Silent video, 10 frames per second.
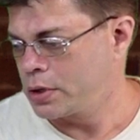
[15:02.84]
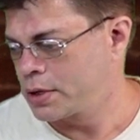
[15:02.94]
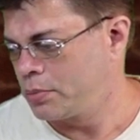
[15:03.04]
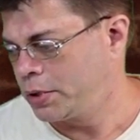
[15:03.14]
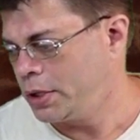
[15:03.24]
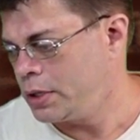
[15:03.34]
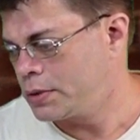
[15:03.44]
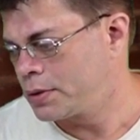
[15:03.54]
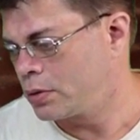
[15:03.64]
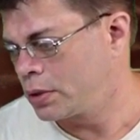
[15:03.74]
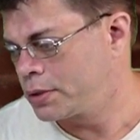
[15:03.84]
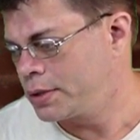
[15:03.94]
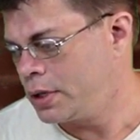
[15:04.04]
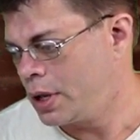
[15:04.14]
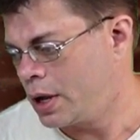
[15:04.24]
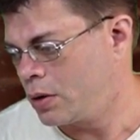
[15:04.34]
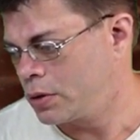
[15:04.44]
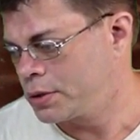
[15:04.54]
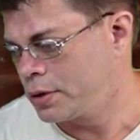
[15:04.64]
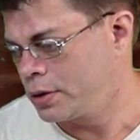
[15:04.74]
is complete, so let's see how
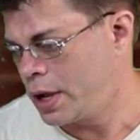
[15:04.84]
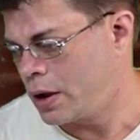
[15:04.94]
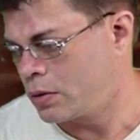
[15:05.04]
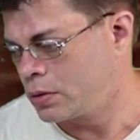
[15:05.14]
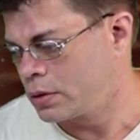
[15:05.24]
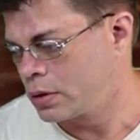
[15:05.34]
it turned out.